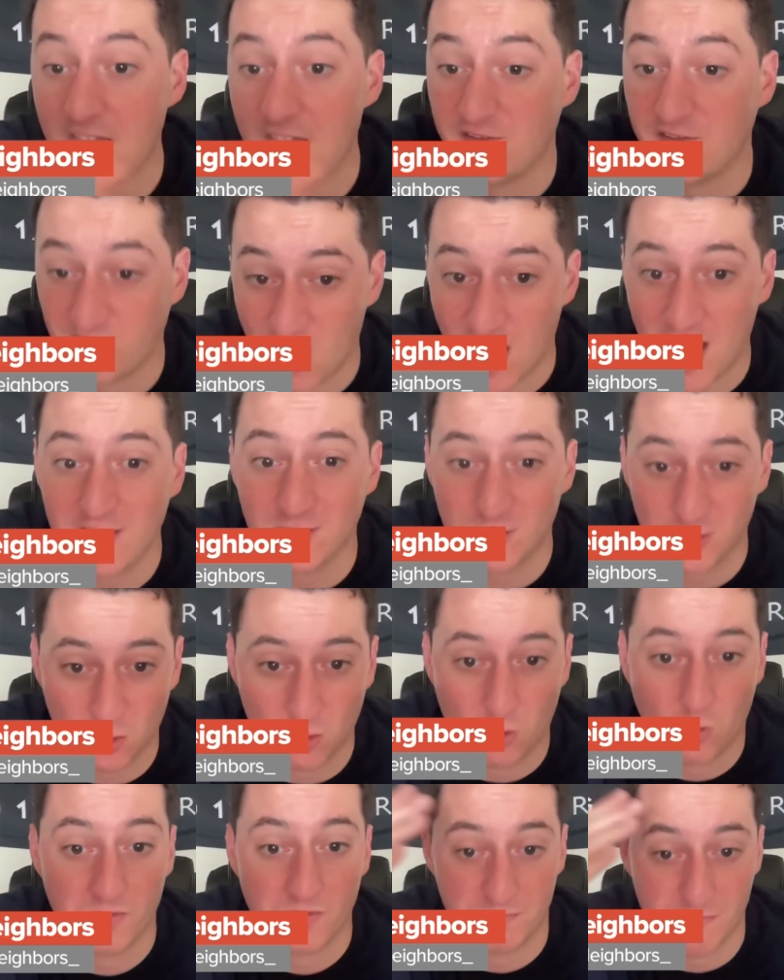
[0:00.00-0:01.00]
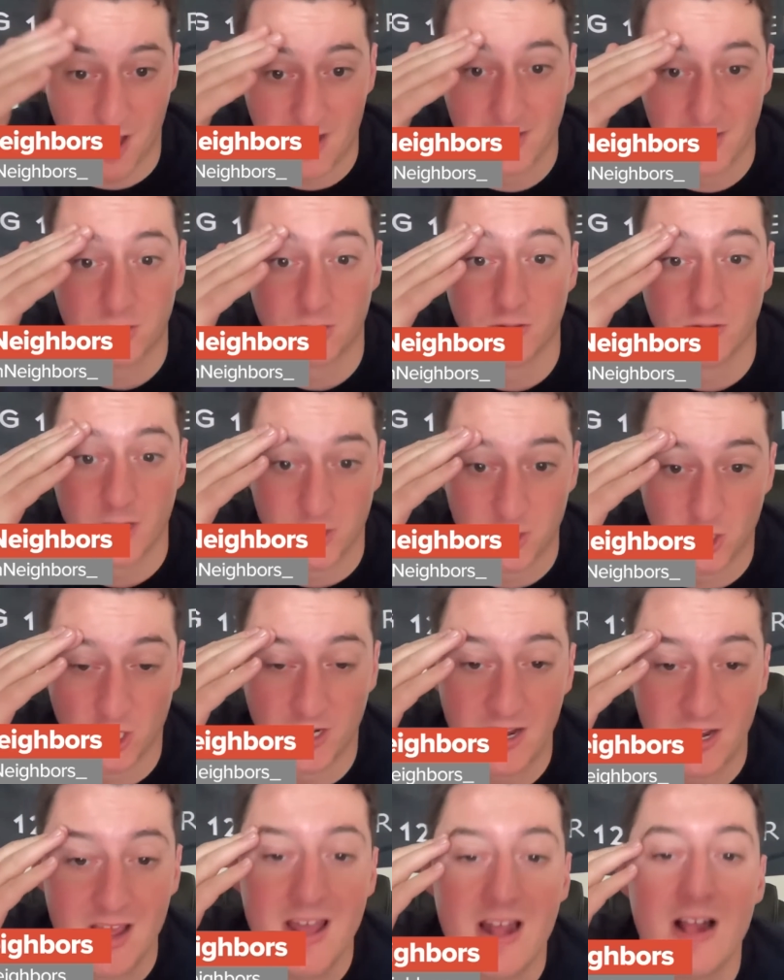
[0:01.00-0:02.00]
fine school with modest
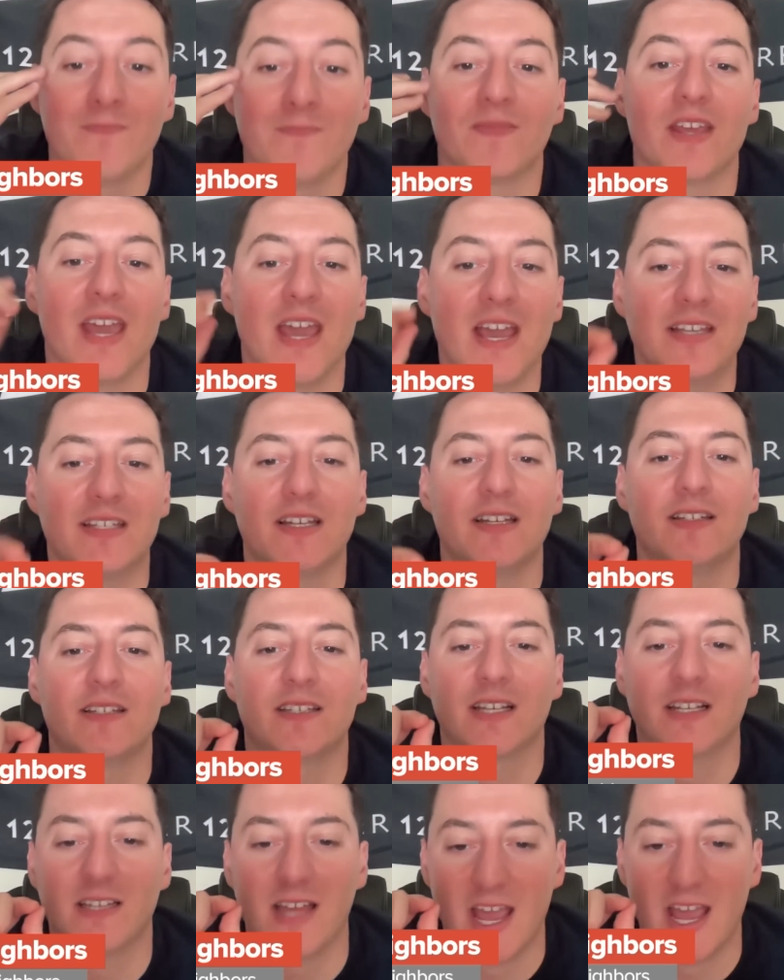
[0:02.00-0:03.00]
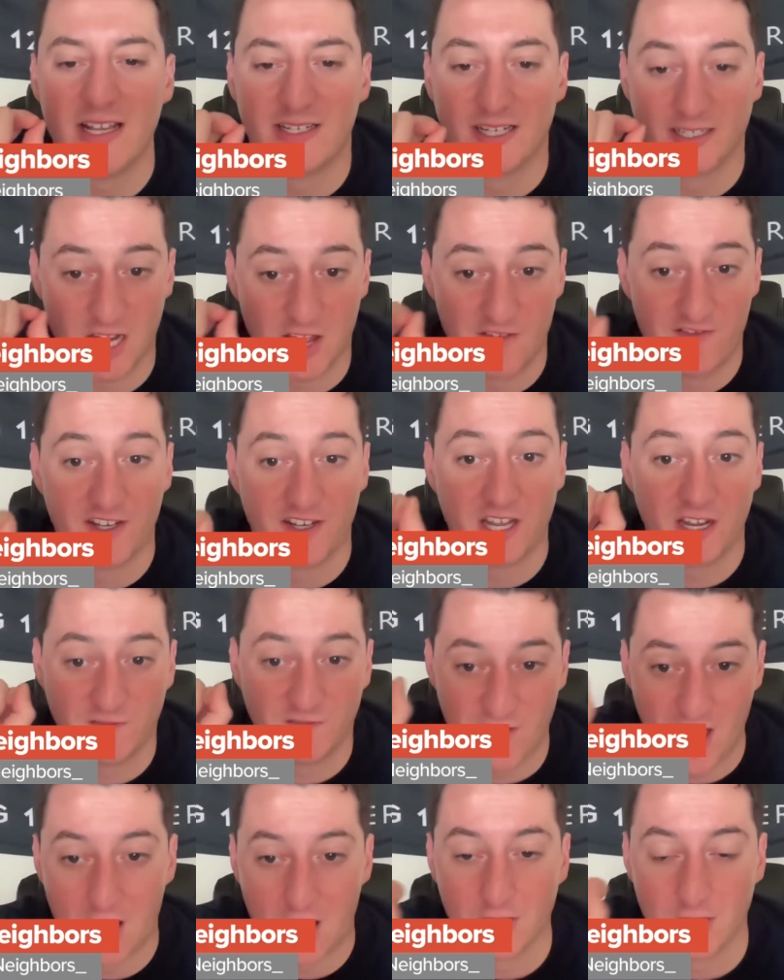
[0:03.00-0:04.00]
tradition, isn't a significant
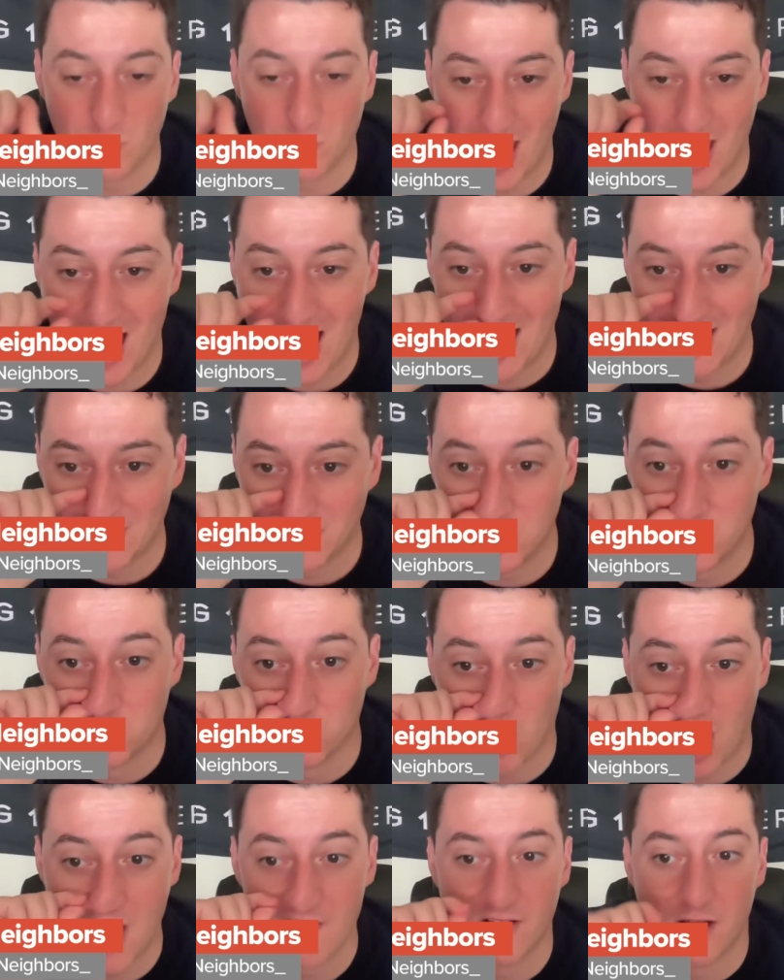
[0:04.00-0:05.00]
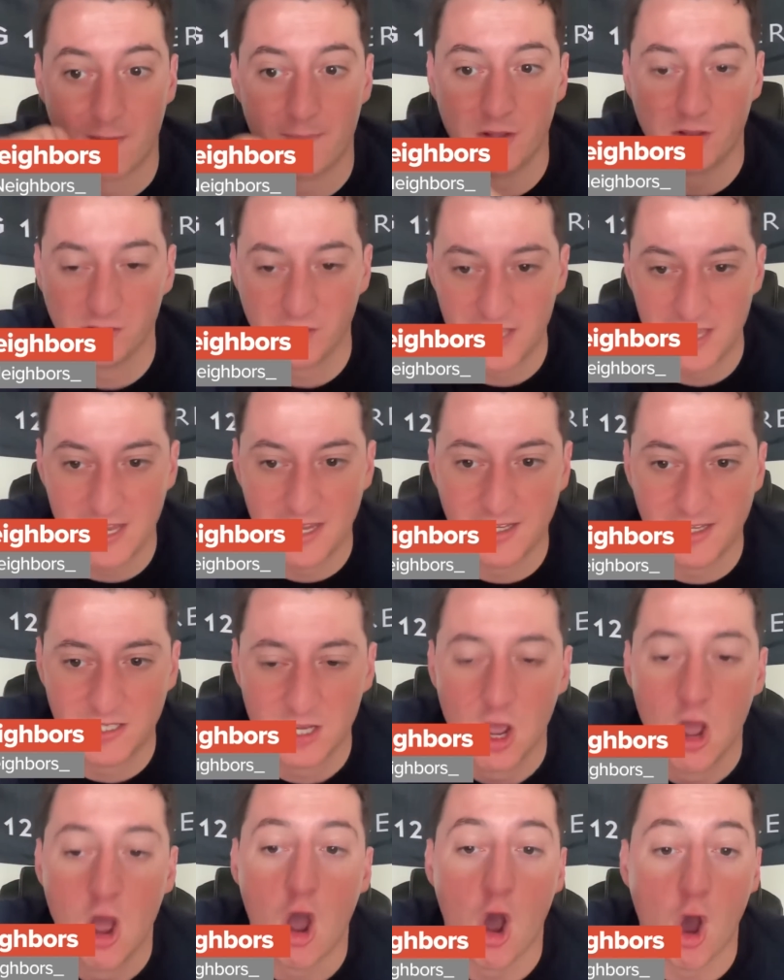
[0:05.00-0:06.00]
value add to drive up the league's
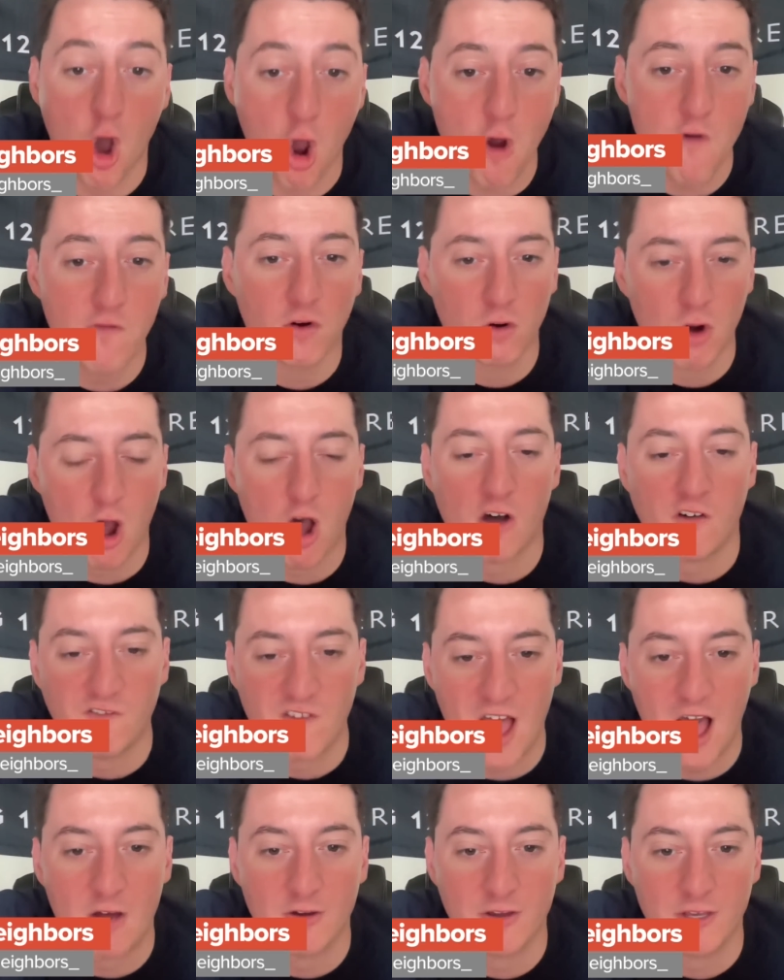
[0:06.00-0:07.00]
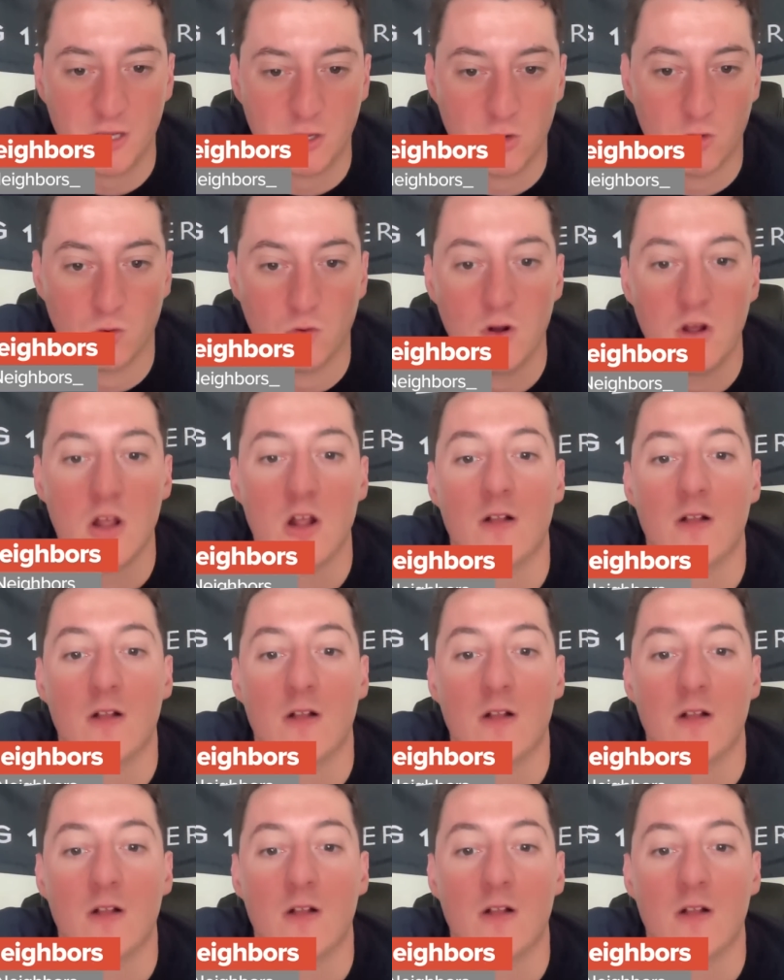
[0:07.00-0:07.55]
overall value.